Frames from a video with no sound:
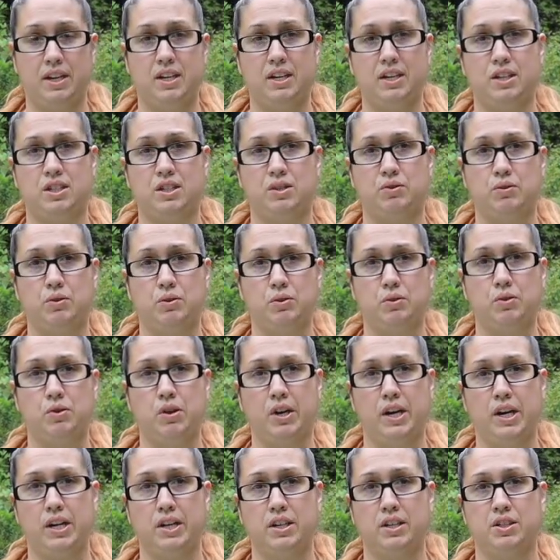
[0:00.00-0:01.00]
It is food
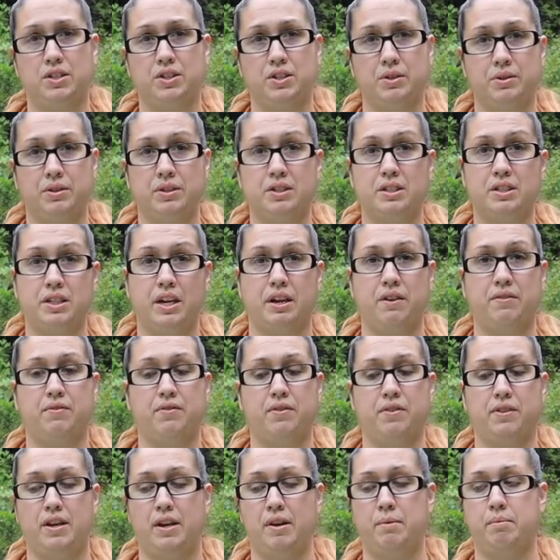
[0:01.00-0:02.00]
grade, so it's safe
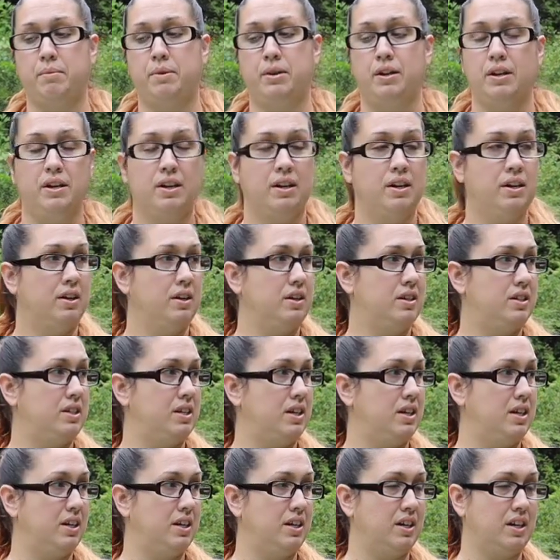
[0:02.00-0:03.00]
for them
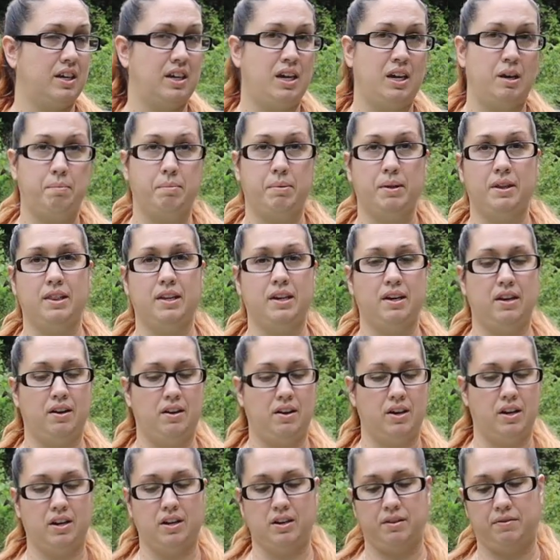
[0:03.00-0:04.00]
to keep in
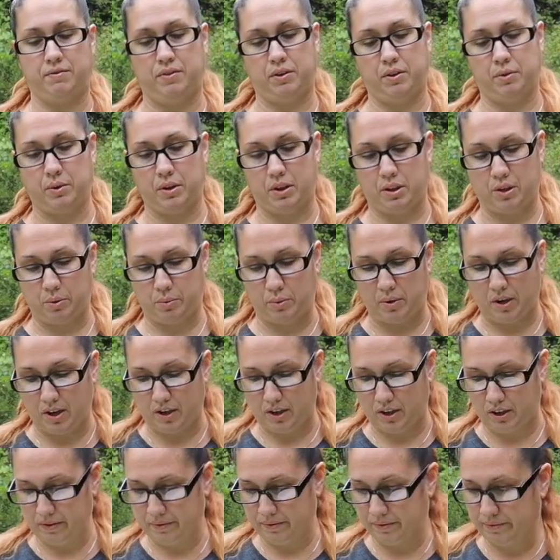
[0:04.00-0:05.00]
there and to fill with their
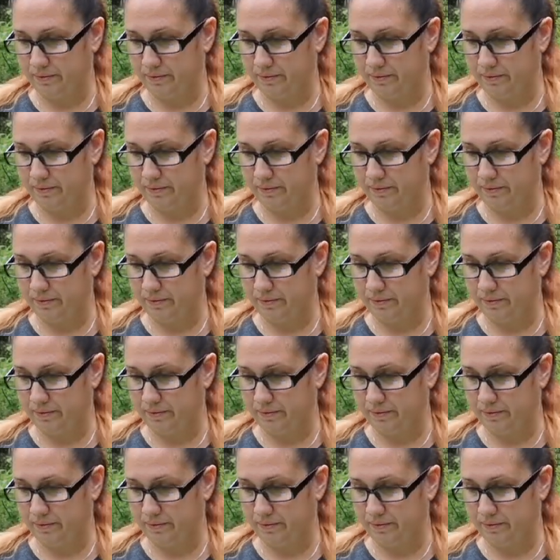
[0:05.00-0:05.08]
water.